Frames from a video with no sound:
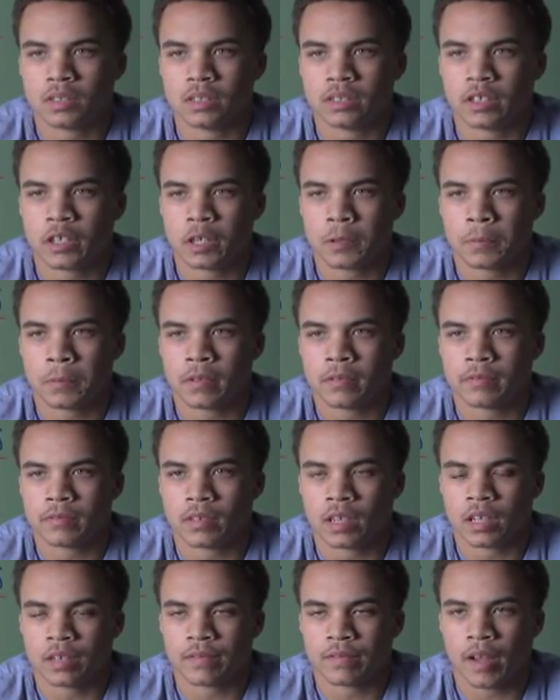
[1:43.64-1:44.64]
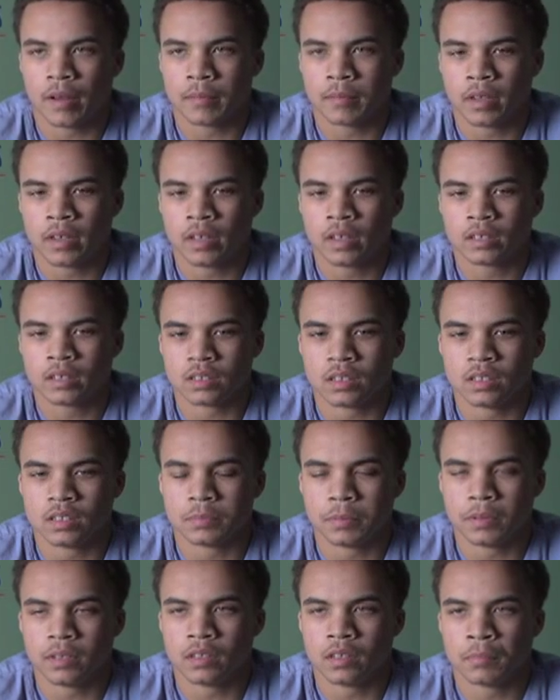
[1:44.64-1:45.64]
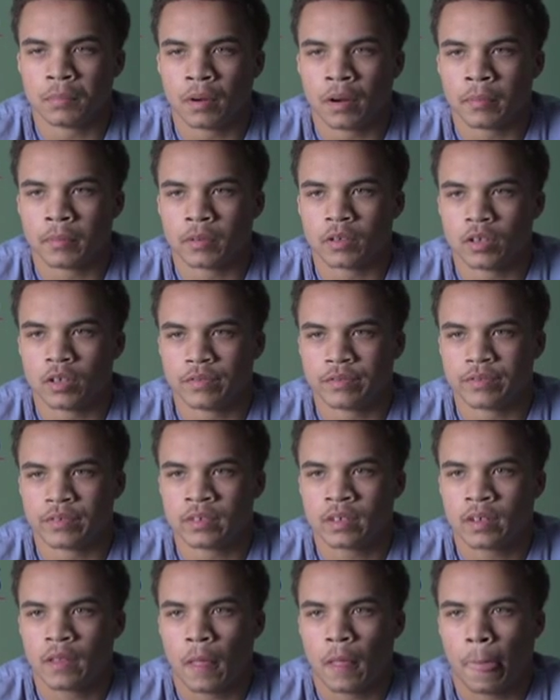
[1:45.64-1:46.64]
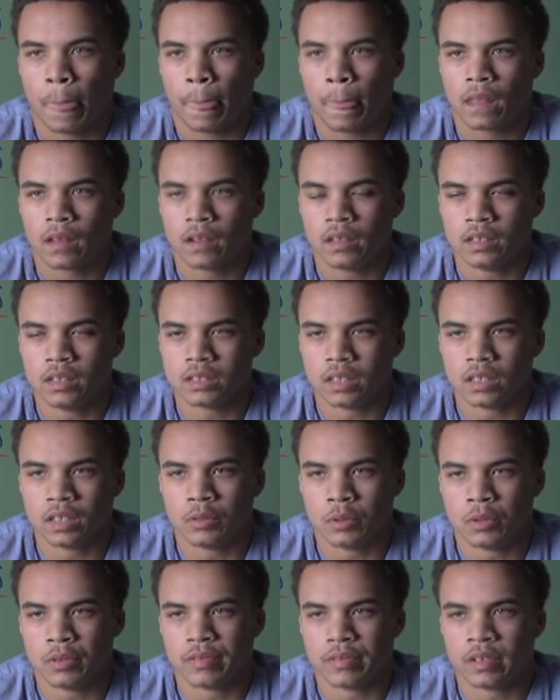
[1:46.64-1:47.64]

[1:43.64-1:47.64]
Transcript: to therapy for like five days and it's speeding up my recovery and it's healing real